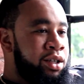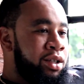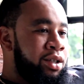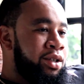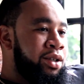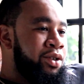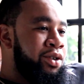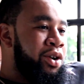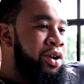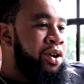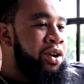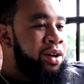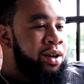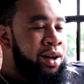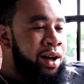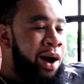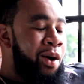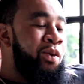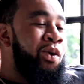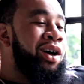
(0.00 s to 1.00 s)
You
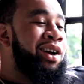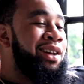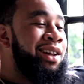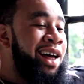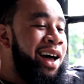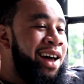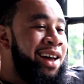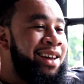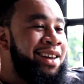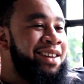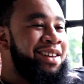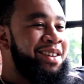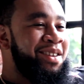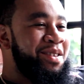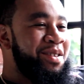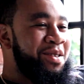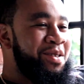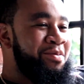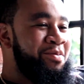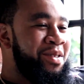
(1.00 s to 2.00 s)
know, I won a lot,
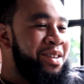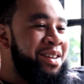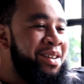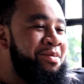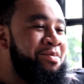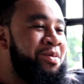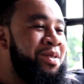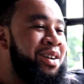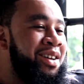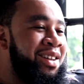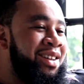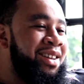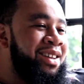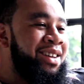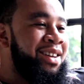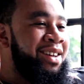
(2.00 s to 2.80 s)
I mean, but,